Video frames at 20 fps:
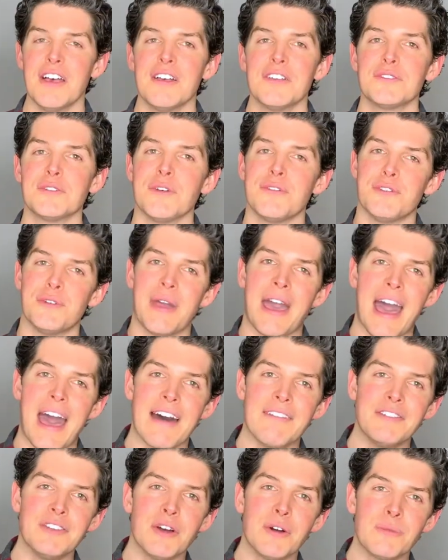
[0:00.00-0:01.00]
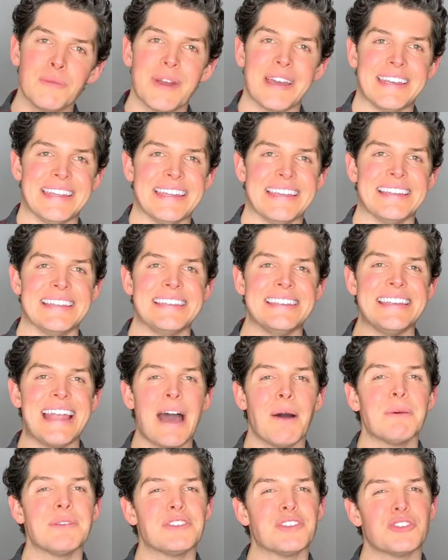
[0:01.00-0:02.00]
So if you haven't already,
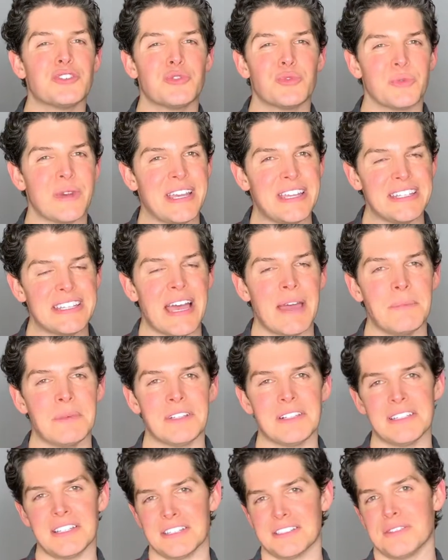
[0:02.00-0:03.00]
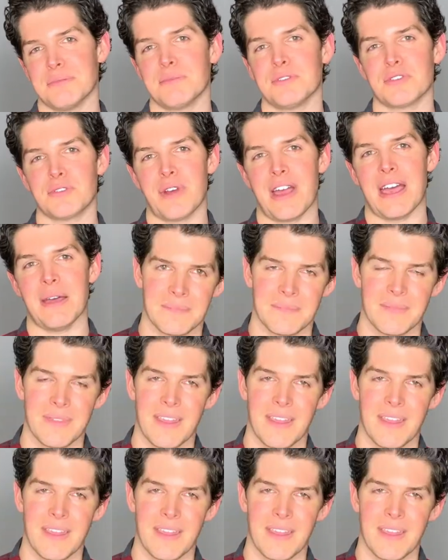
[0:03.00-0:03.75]
now is a great time to click subscribe.